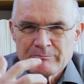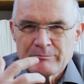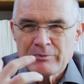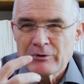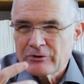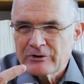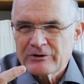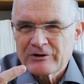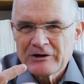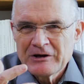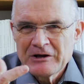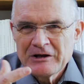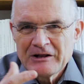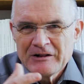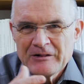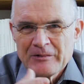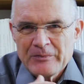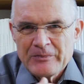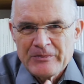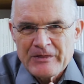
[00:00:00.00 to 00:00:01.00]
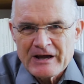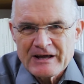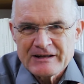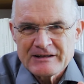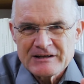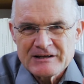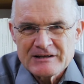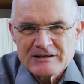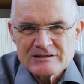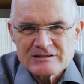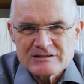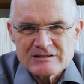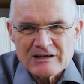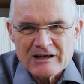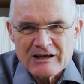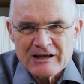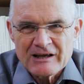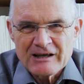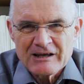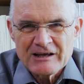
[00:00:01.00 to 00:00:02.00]
book that is
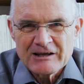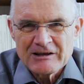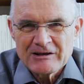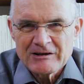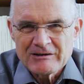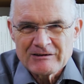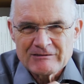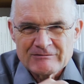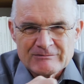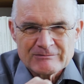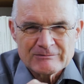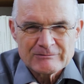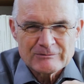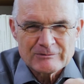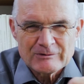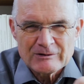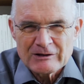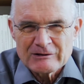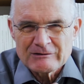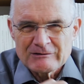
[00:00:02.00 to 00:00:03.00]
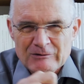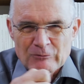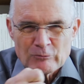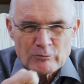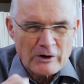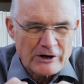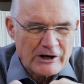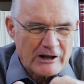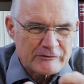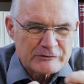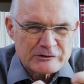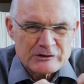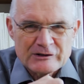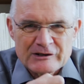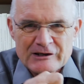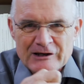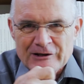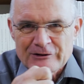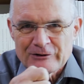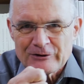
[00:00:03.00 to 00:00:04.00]
one after
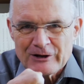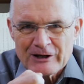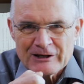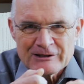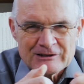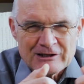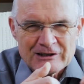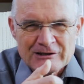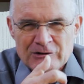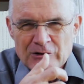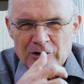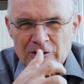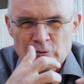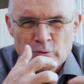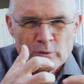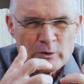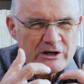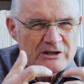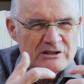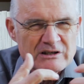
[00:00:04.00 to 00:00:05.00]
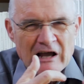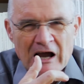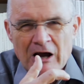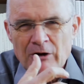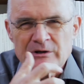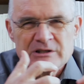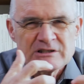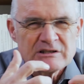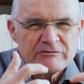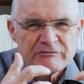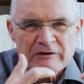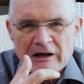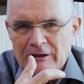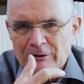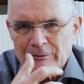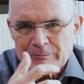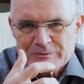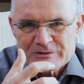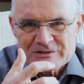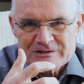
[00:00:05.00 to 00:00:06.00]
the other, and how it
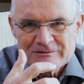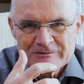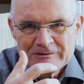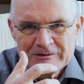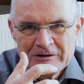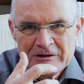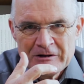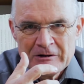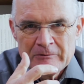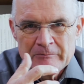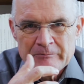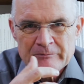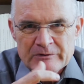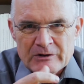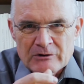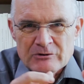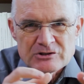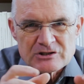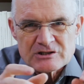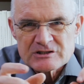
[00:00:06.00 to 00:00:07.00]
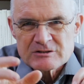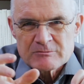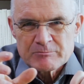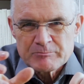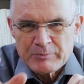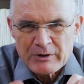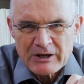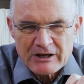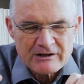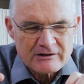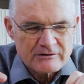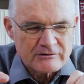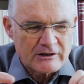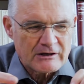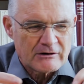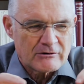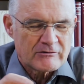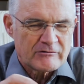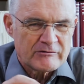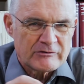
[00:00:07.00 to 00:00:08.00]
develops. Don't just pick
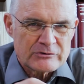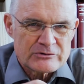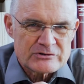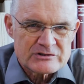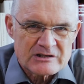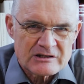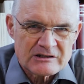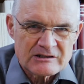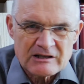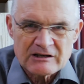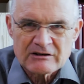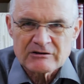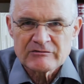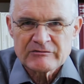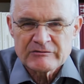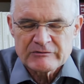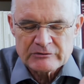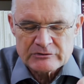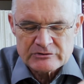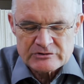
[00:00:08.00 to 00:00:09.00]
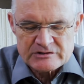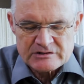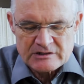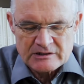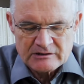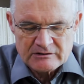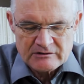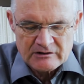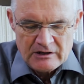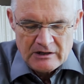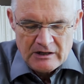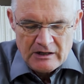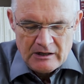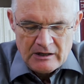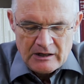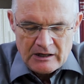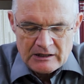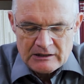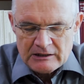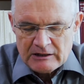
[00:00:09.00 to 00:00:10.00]
there a verse and there a verse and
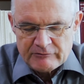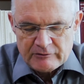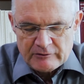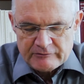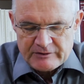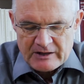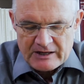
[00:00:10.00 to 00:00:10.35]
live off